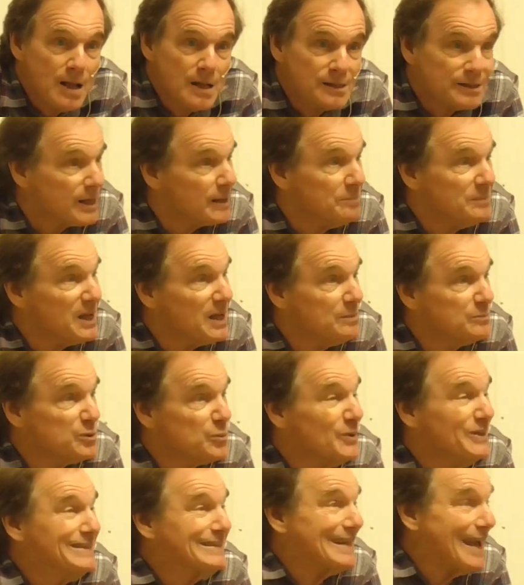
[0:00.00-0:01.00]
Sometimes
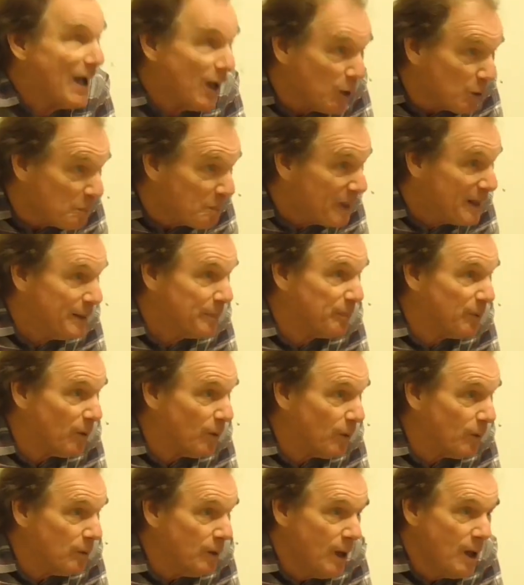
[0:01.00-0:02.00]
we tell
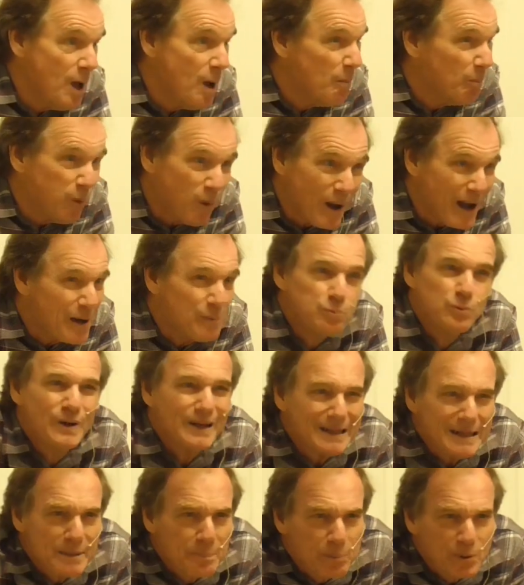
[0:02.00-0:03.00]
people, boy, I
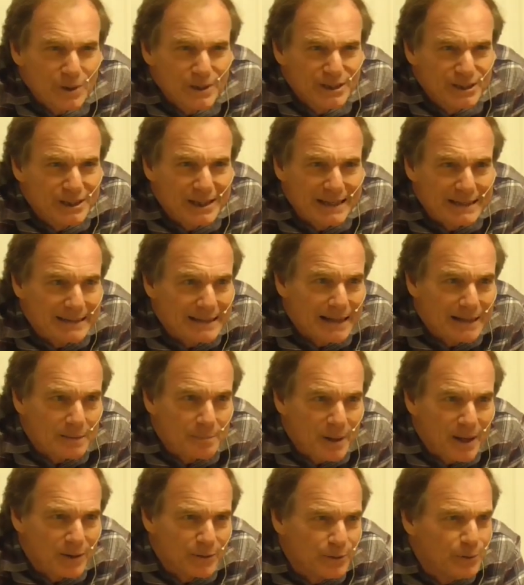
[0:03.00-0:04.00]
really appreciate that
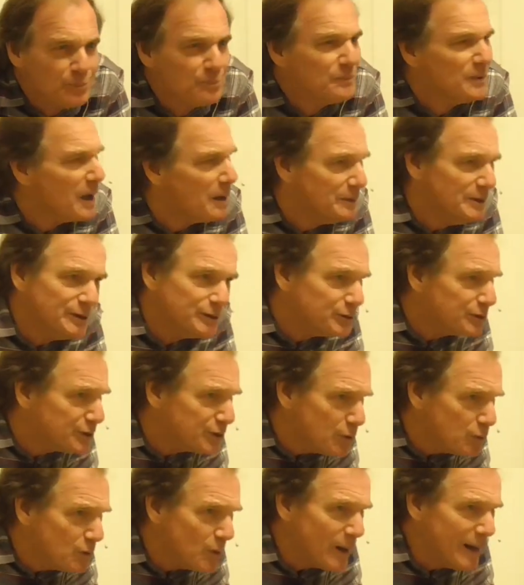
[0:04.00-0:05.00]
about you. You're
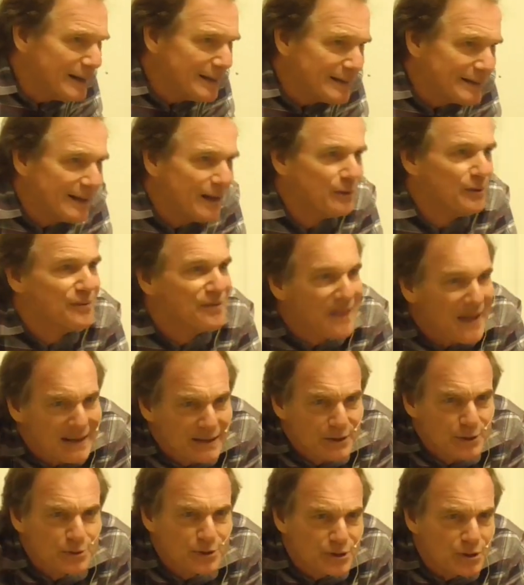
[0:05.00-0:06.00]
so great at that, or
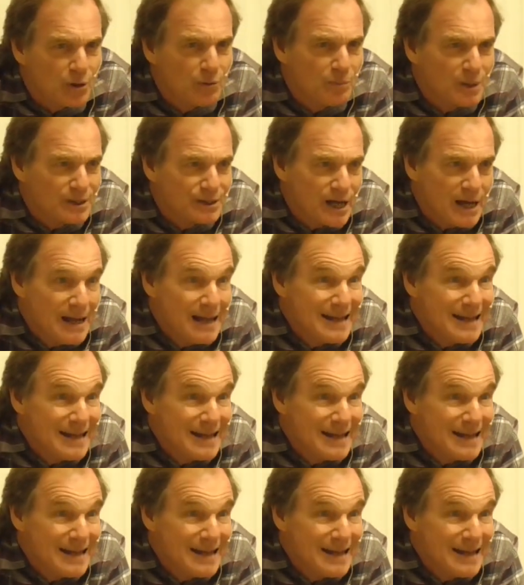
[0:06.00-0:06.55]
thank you so much.